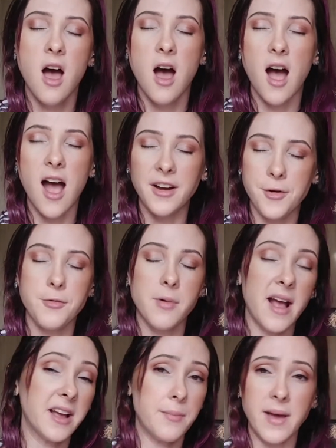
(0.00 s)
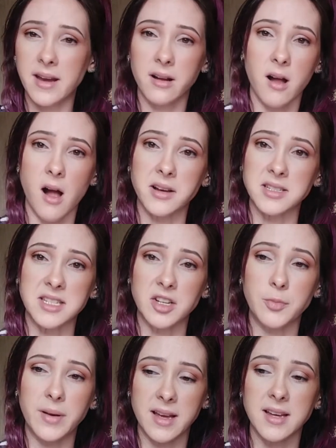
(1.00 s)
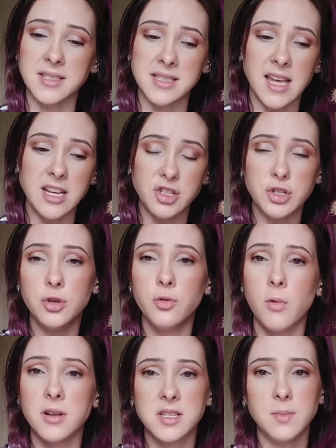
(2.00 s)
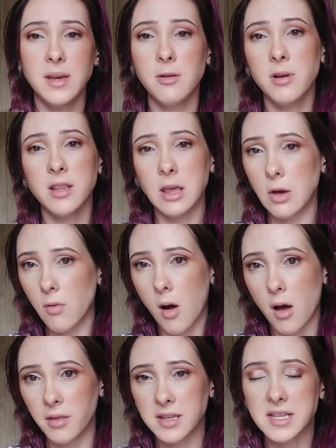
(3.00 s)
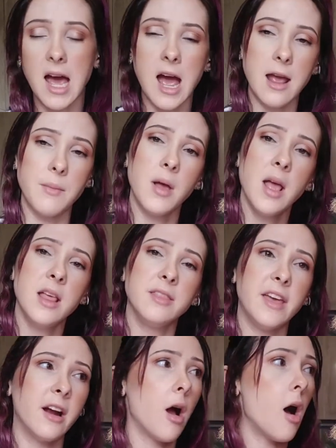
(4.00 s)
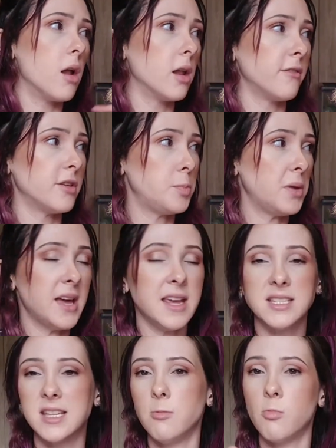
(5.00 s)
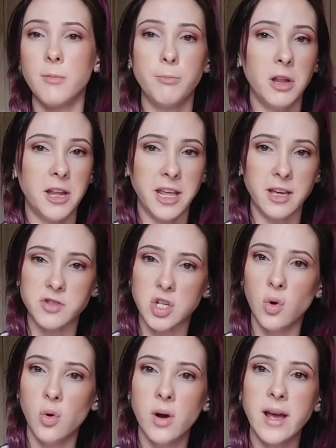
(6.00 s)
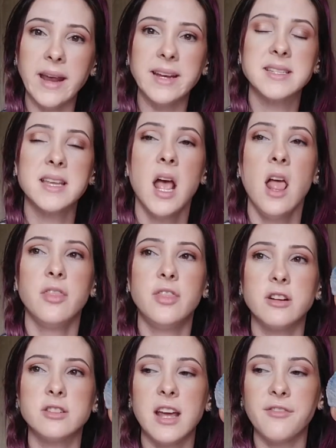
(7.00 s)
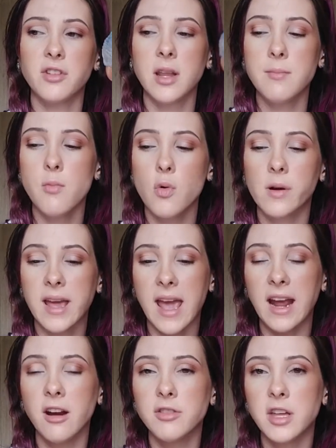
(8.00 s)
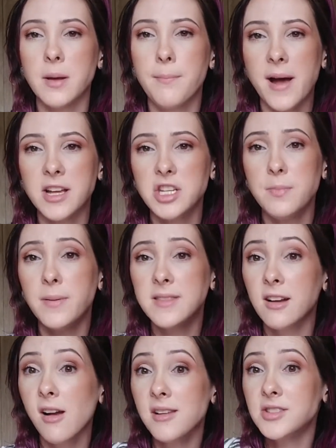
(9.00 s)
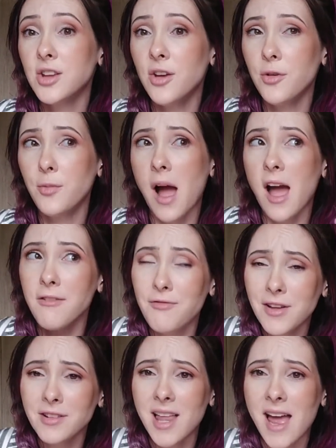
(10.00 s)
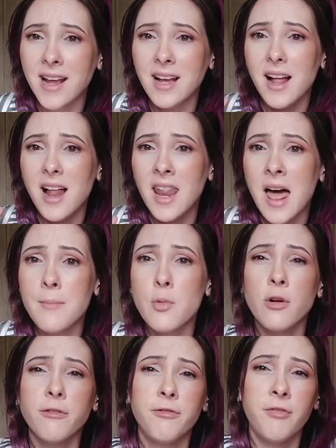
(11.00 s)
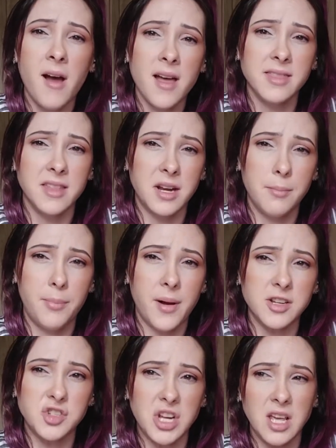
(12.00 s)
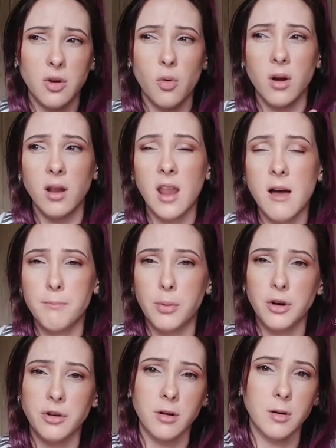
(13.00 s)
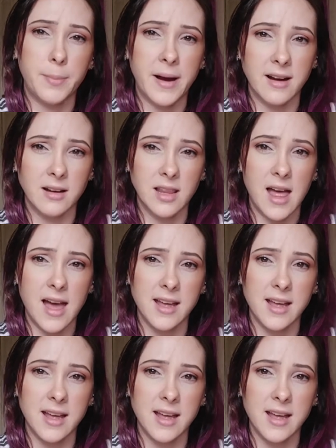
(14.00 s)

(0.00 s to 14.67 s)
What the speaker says: I don't recommend a cockatiel because they do want to be with you all the time. They're all over the place. They want plenty of toys. They're definitely more care than a budgie, but they're also, I feel like, a lot more fun than a budgie or a lovebird or a parrotlet.